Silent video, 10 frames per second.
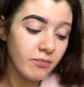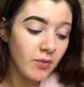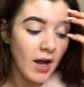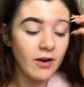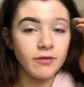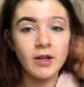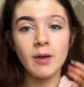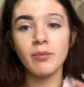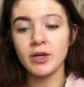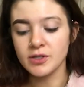kind of like
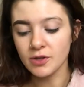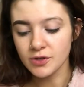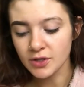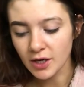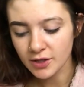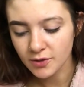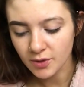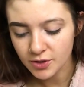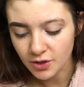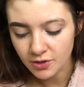brings us on to the next
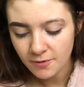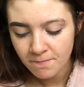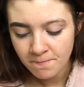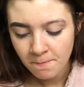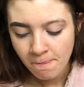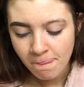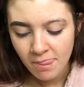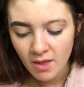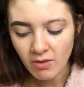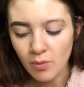question.
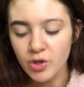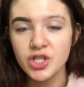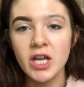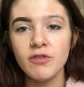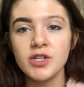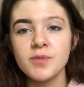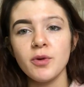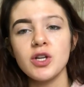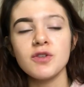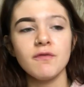Like, where'd you get your
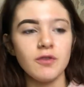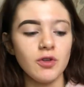inspiration for